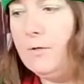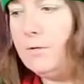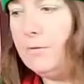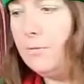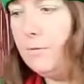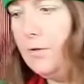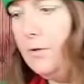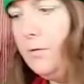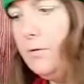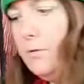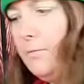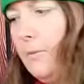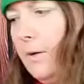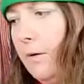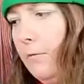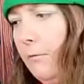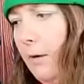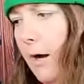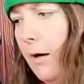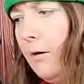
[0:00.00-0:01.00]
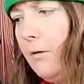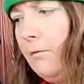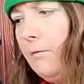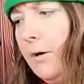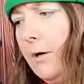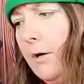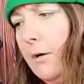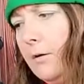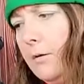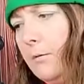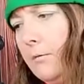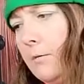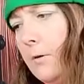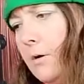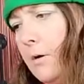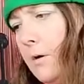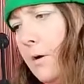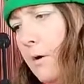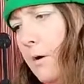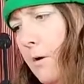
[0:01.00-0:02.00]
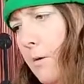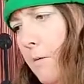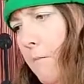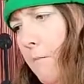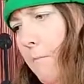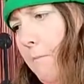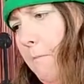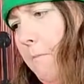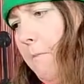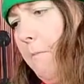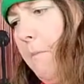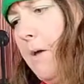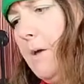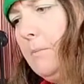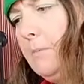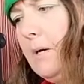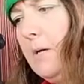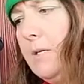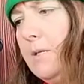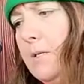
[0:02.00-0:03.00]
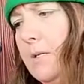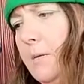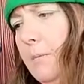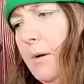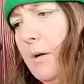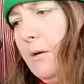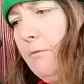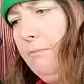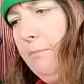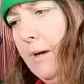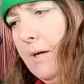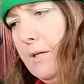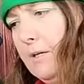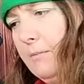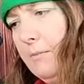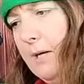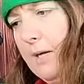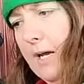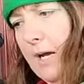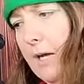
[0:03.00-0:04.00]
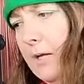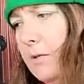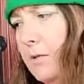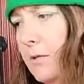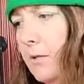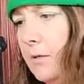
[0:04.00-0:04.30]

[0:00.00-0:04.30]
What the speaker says: I'm going to use my rag over here to minimize the amount of paint on my hand.